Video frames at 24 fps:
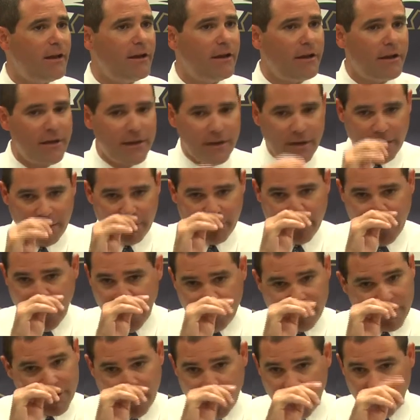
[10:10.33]
and I know
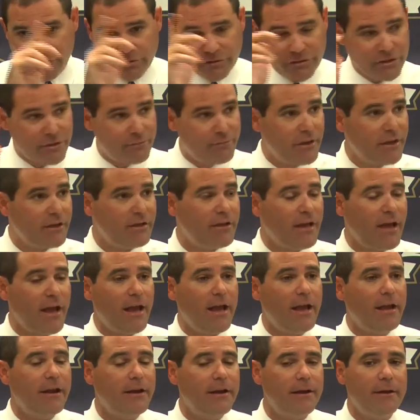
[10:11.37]
Kevin coached in the Big
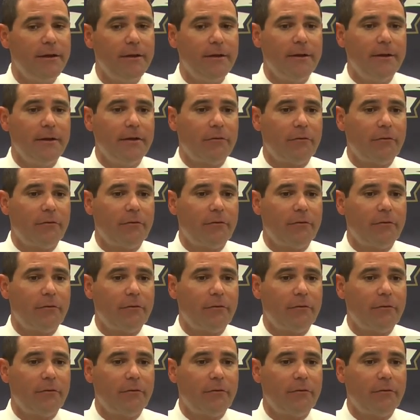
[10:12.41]
Ten, and